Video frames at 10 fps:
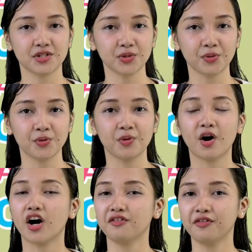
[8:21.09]
is
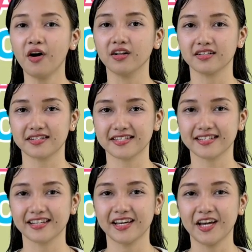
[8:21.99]
true or false.